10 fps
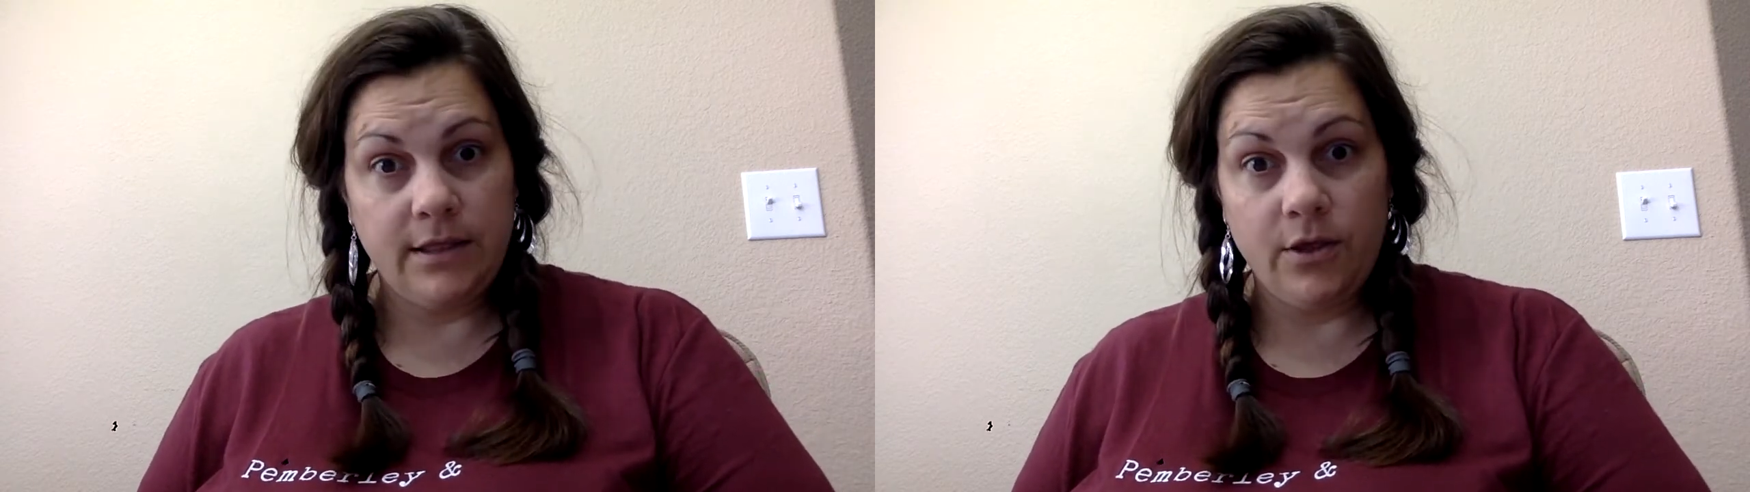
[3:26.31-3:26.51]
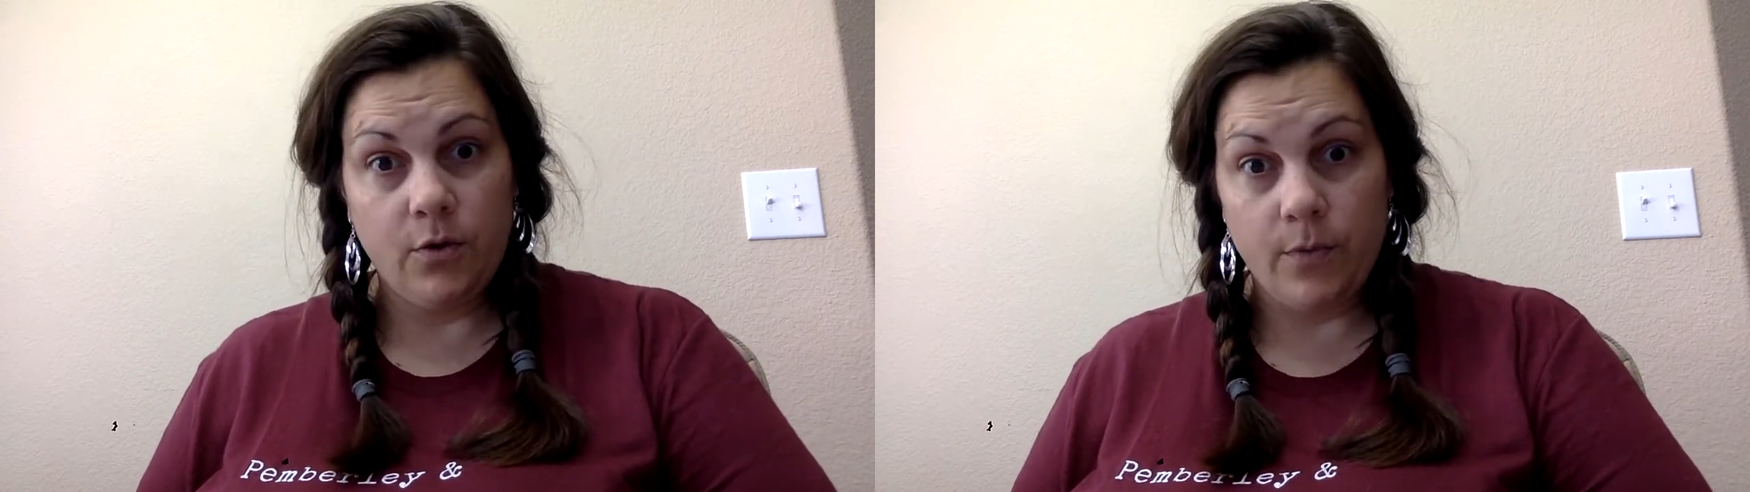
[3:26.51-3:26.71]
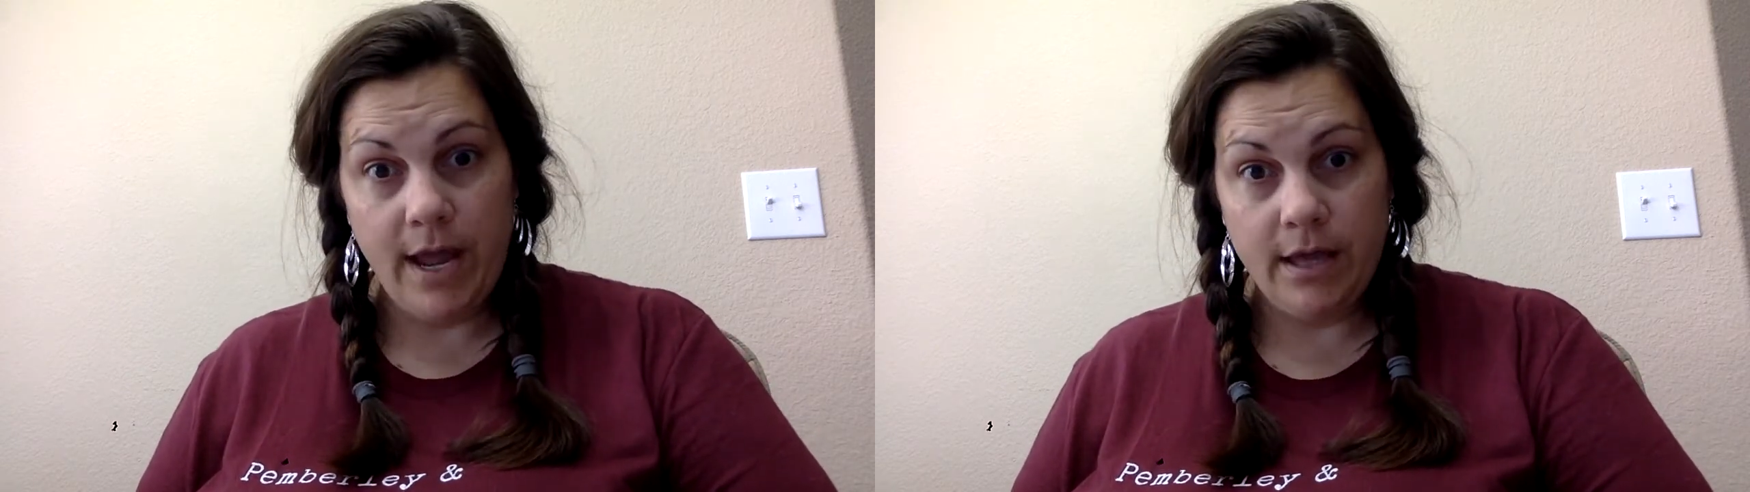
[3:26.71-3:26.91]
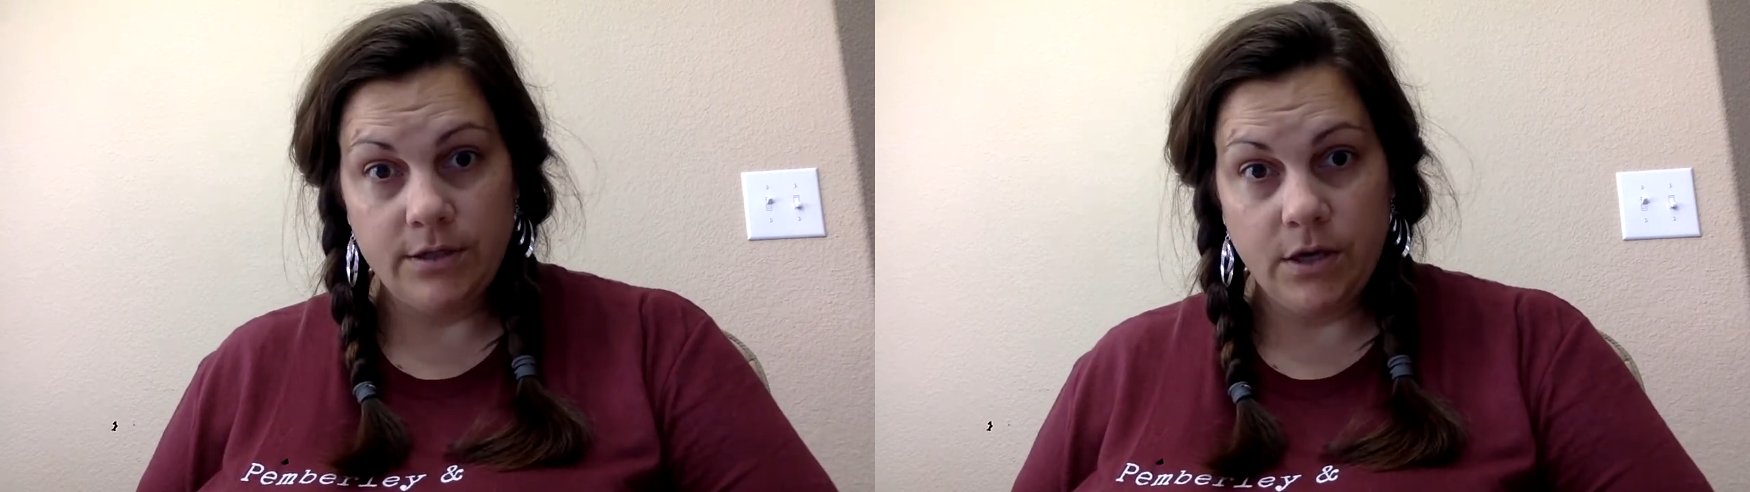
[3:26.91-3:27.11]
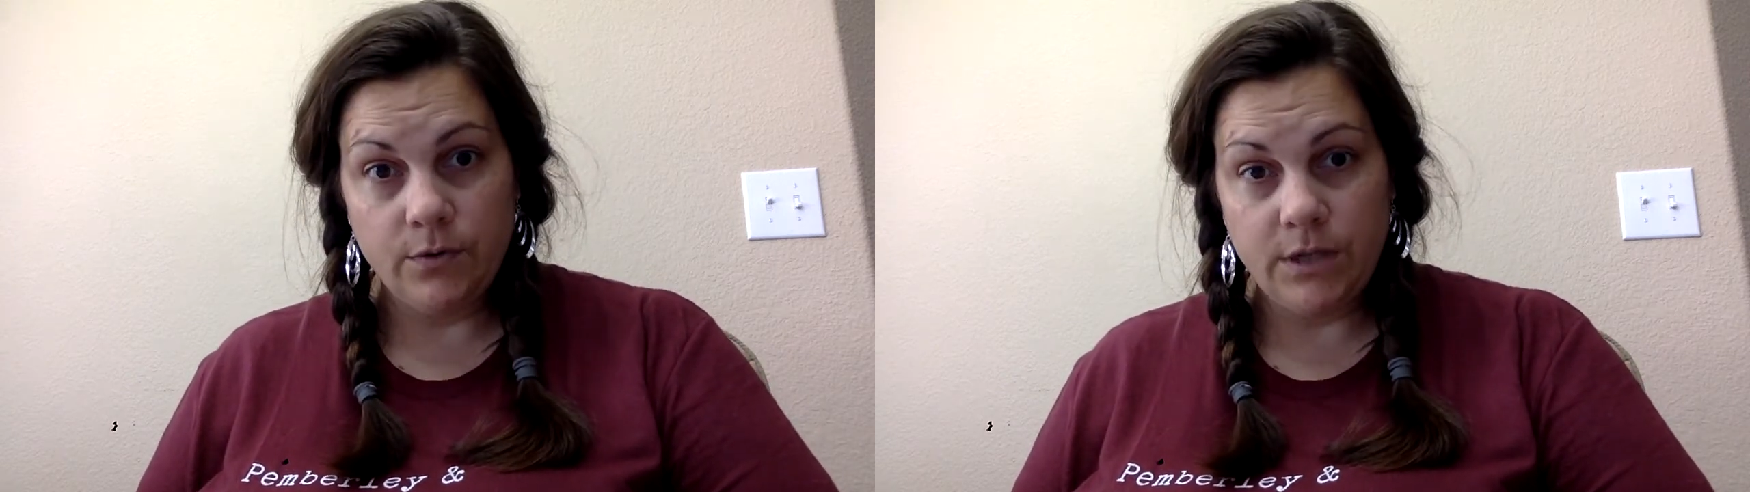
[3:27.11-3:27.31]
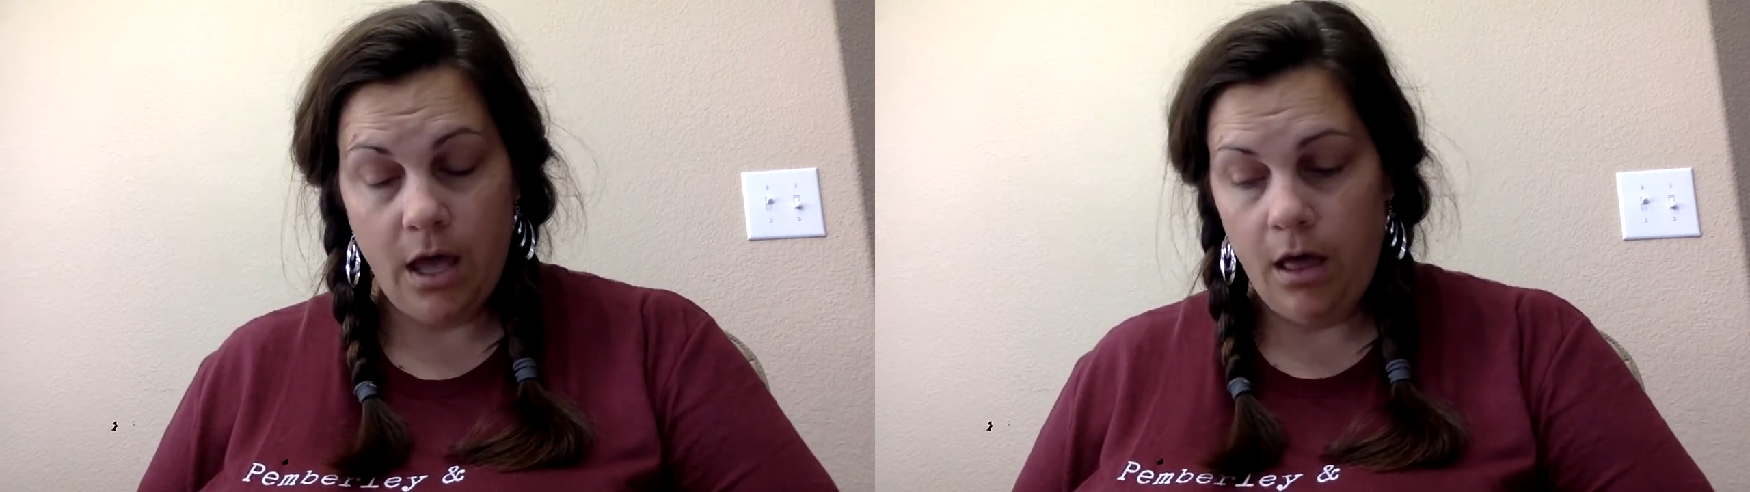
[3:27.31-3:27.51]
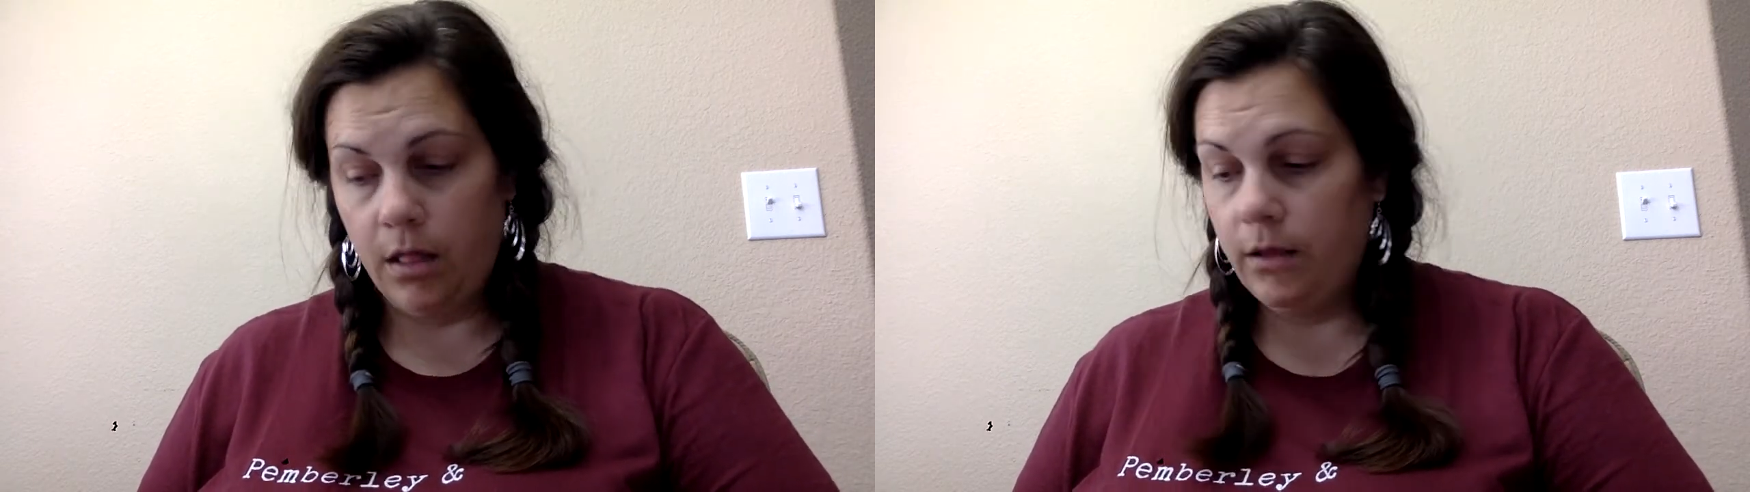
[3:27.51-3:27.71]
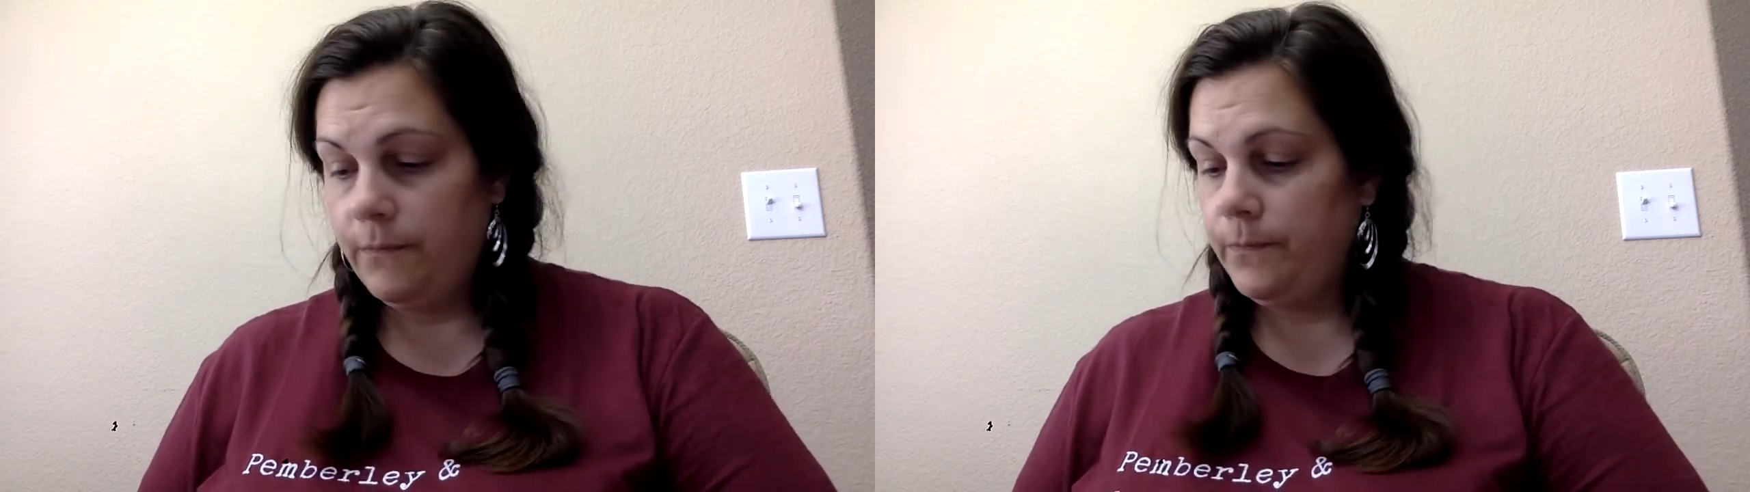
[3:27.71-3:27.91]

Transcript: at the Grand Hotel.